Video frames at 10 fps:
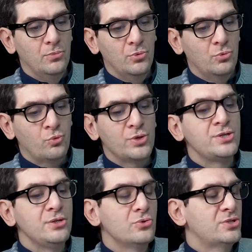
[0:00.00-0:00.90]

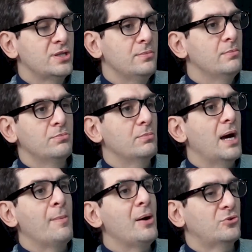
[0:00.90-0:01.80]
reduce the
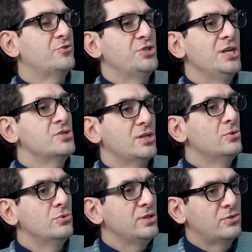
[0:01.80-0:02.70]
amount of change that
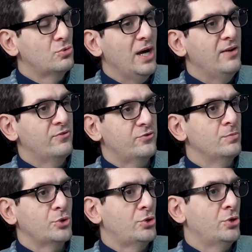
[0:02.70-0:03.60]
you need to have from
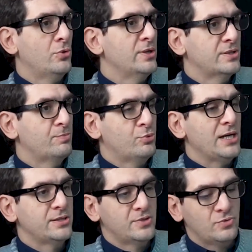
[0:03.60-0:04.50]
the current
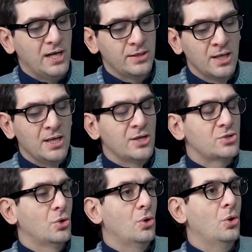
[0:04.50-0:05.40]
practice, right?
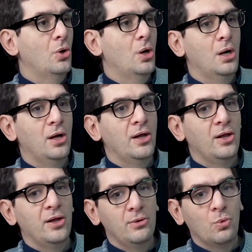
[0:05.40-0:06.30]

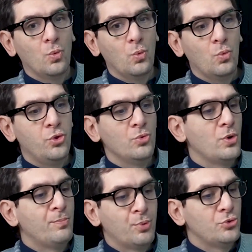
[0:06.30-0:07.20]
So
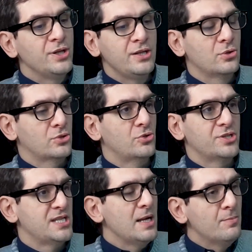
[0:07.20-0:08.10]
we put the needles on the
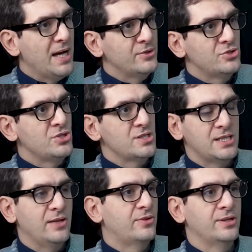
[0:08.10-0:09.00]
same bandages that